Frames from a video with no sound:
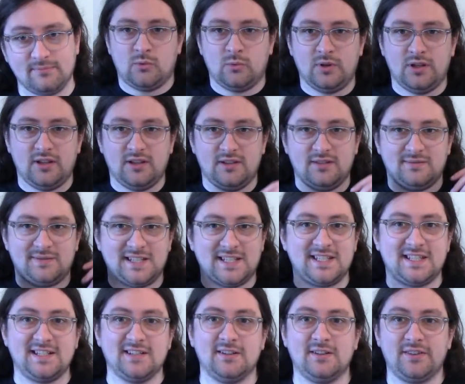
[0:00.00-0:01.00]
We
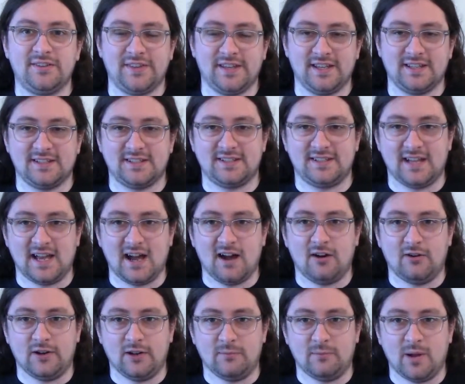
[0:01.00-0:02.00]
distill things
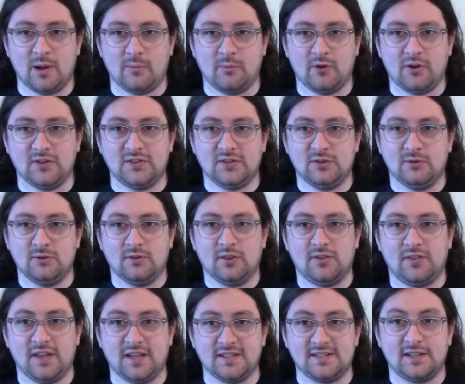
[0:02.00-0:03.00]
down in memory to the
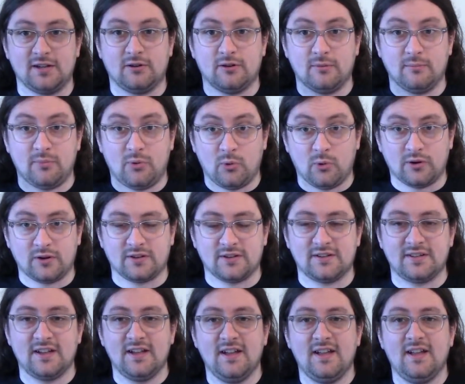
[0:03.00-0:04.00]
things that are important,